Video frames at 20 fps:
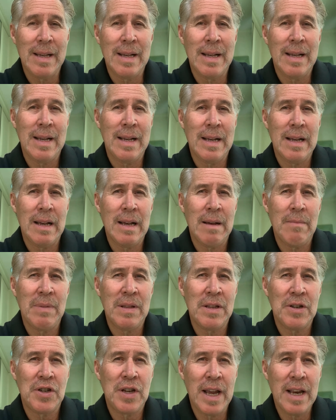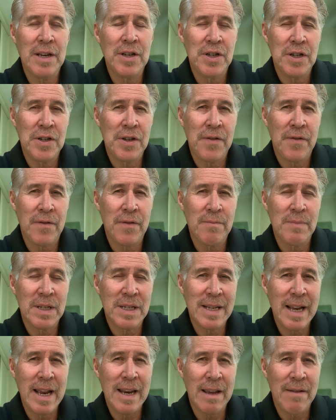But the challenges from
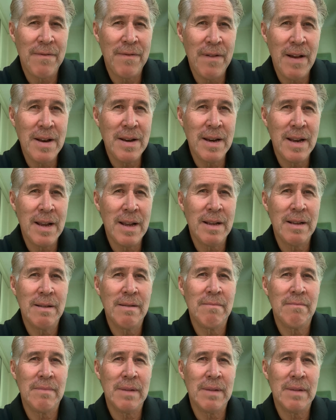static funding